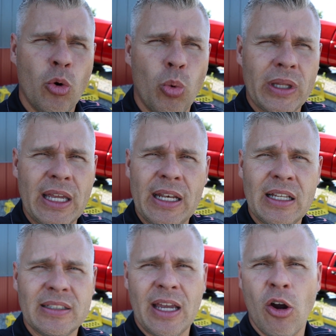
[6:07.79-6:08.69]
what they did
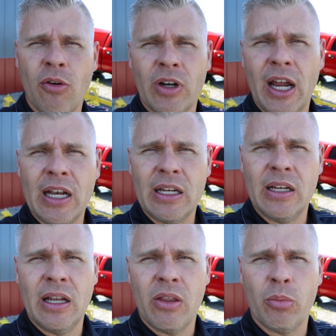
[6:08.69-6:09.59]
is they overnighted
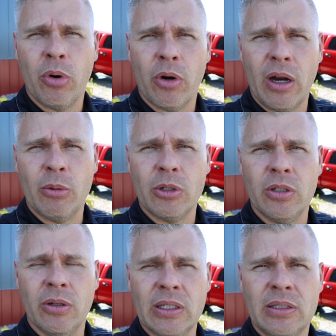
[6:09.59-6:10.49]
another programmer
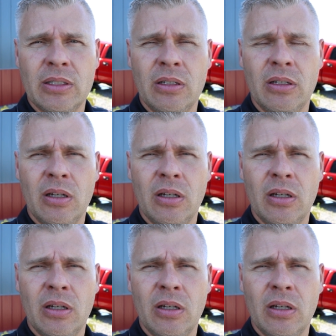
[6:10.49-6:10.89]
to us.